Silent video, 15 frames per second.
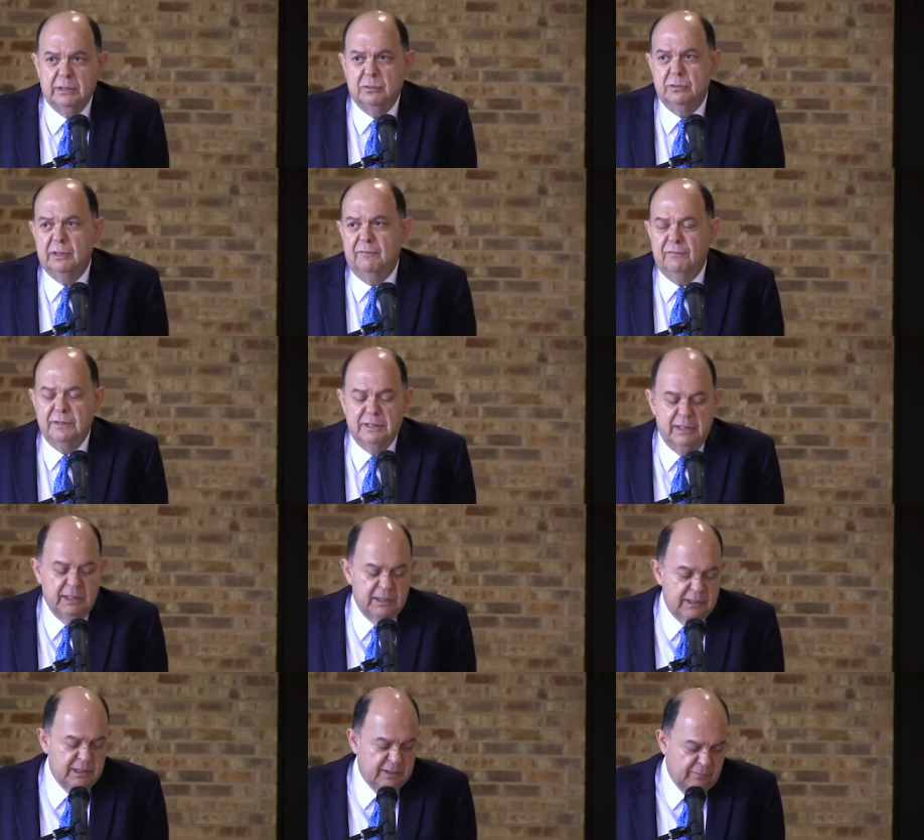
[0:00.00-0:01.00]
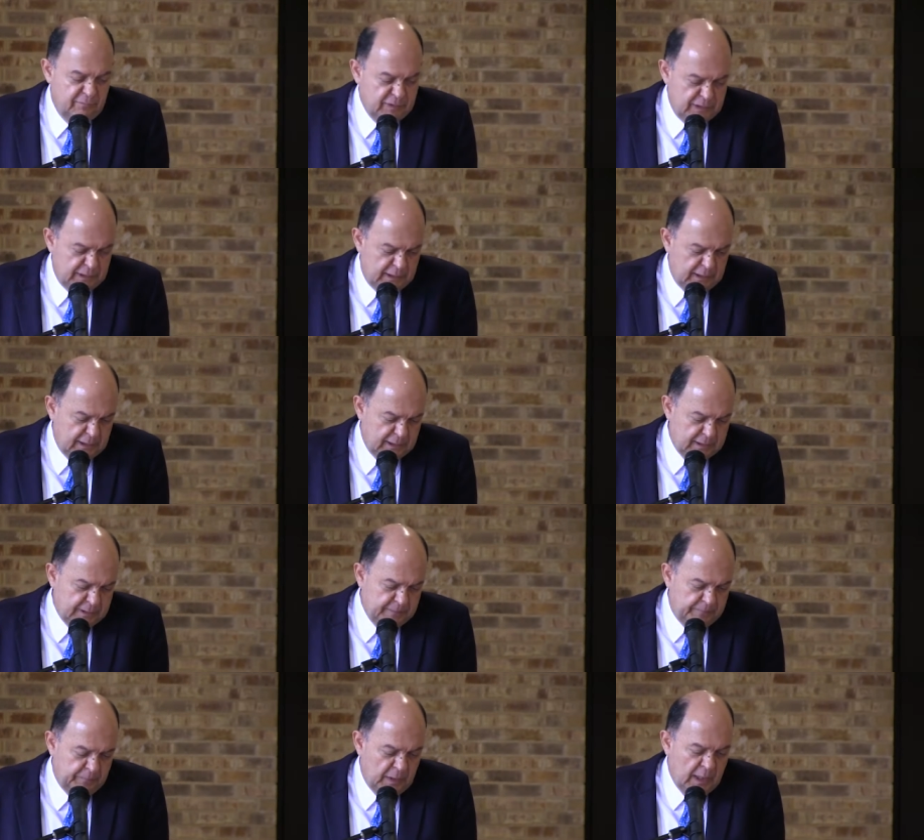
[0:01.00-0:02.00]
from Brownsville and Matamoros spoke about the
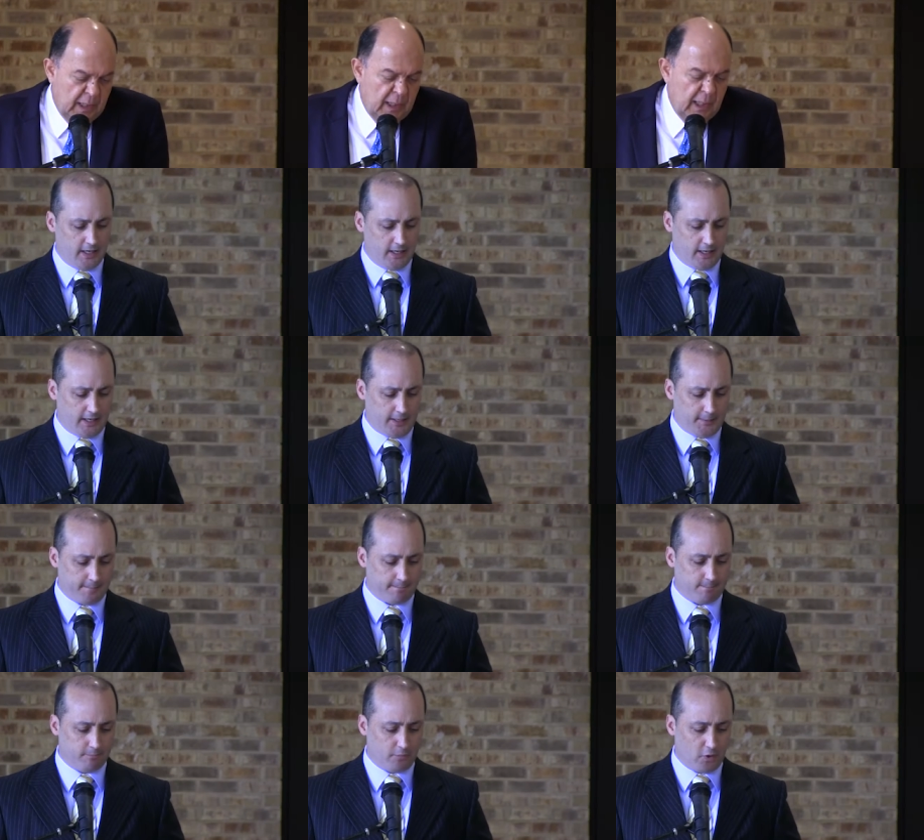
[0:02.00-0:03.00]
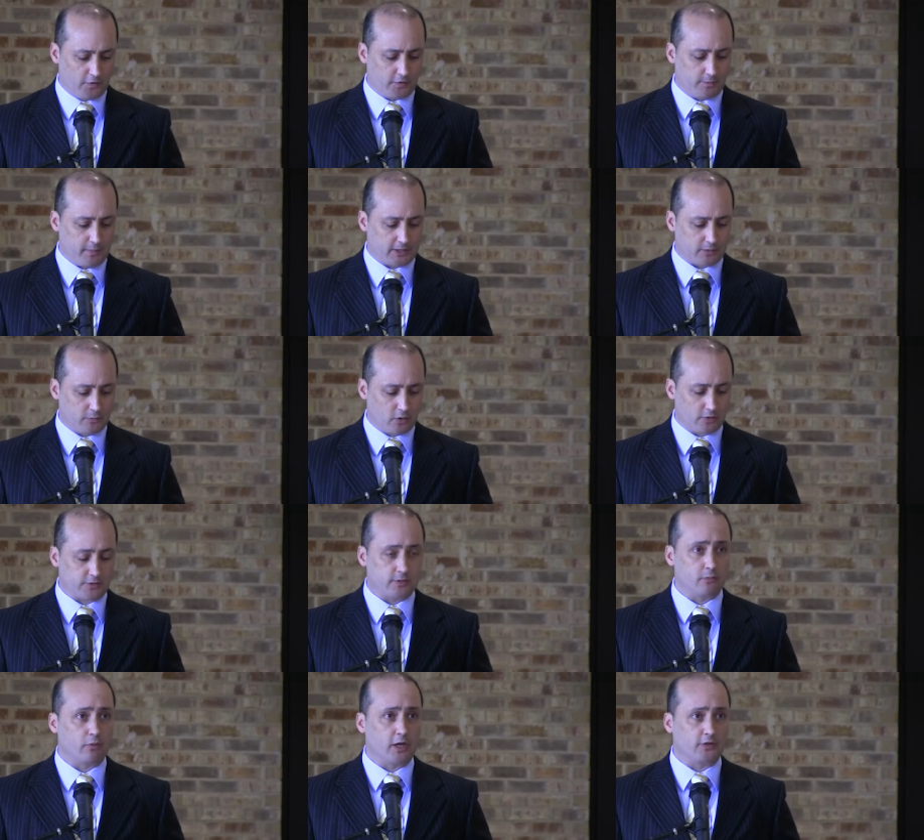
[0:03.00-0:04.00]
importance of the run, which will
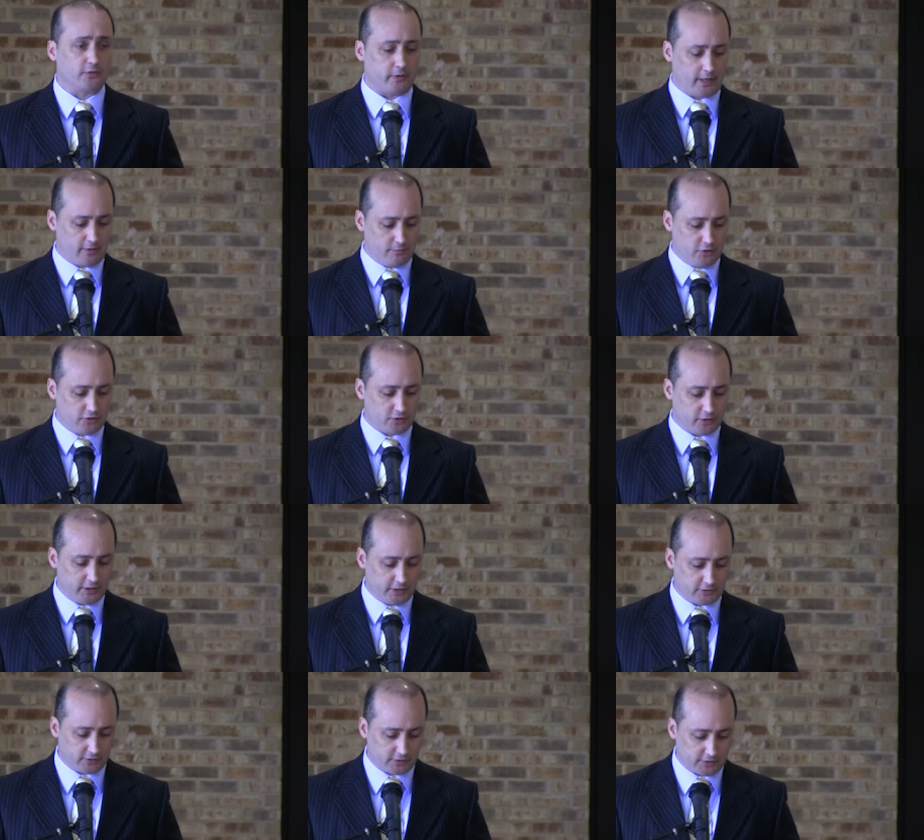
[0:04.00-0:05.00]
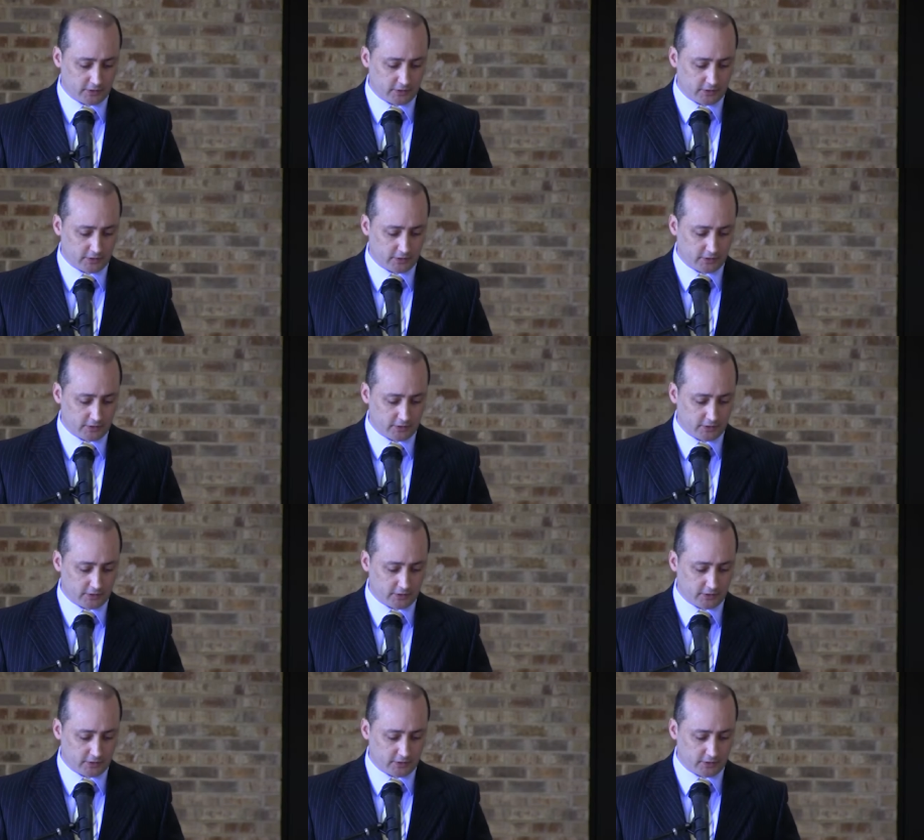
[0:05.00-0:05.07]
benefit the Teleton USA